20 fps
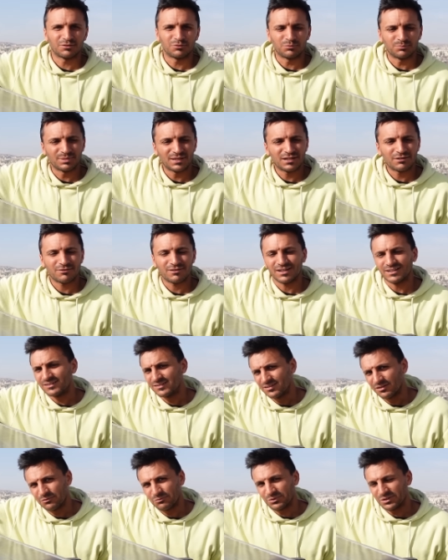low on power and
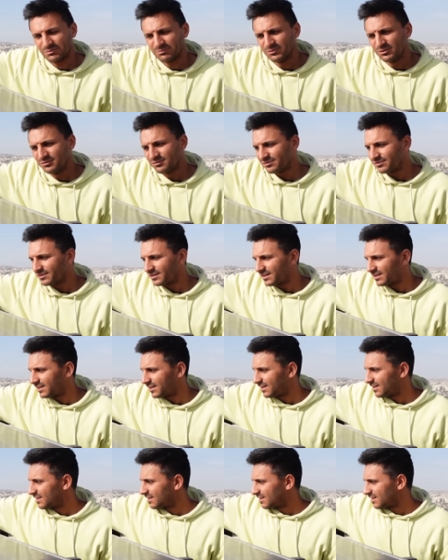you don't want to move.
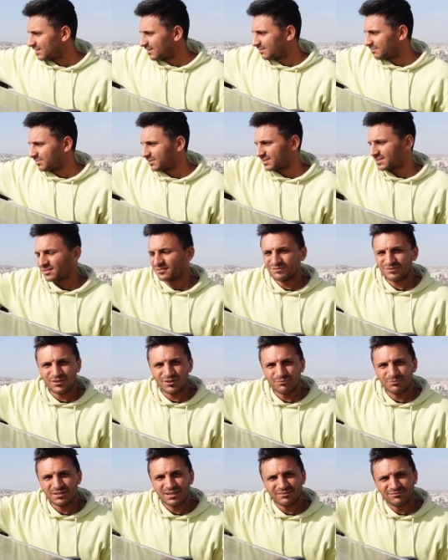But so
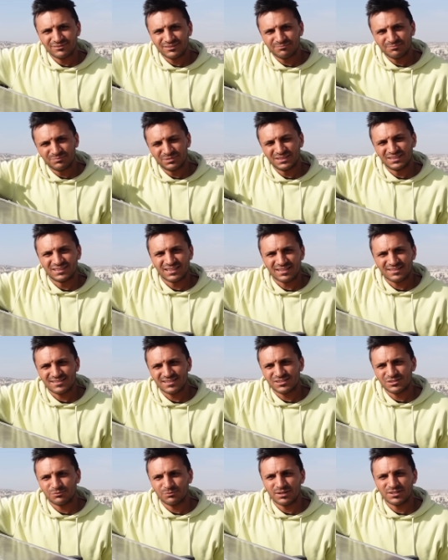far we haven't been in that
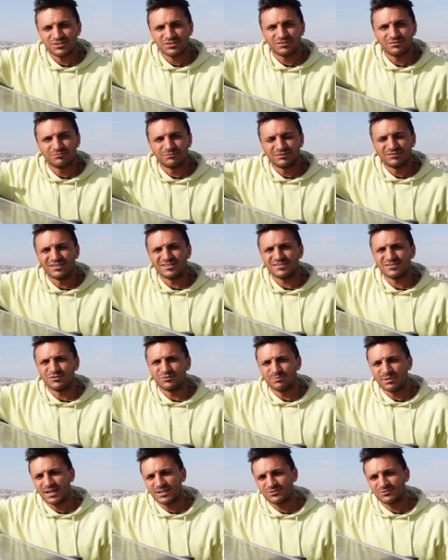situation with this
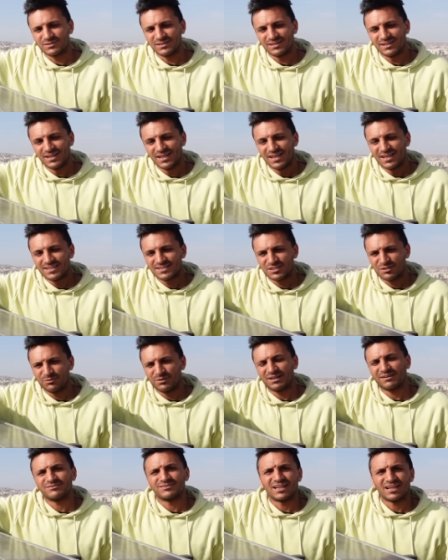new battery, so
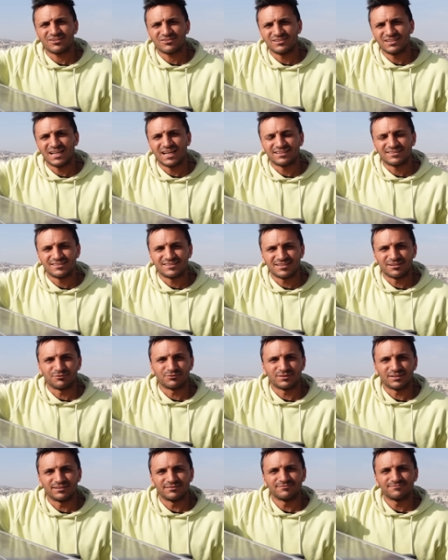we haven't actually had to
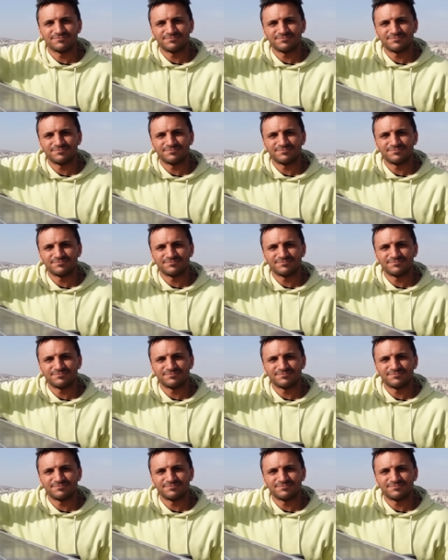tilt it.